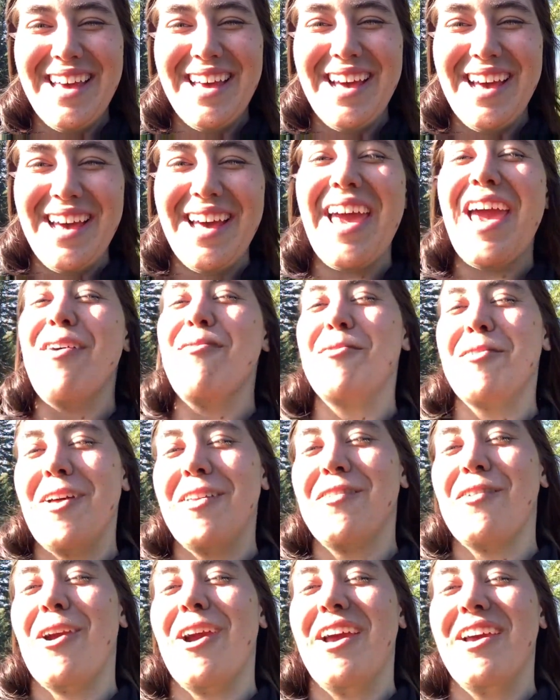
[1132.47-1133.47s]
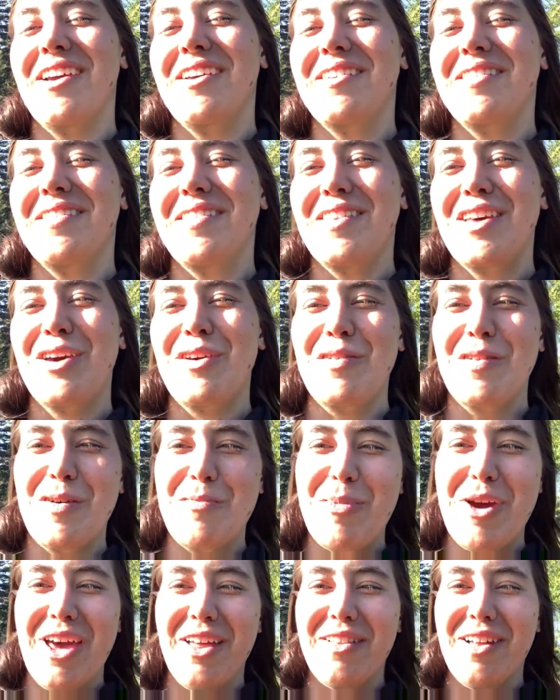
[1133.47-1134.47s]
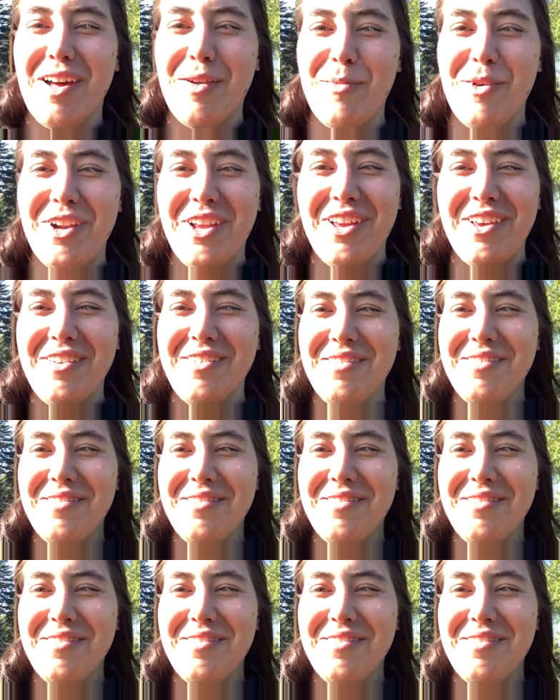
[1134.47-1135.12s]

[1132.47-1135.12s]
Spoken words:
Amazon's great. They pay a lot of money.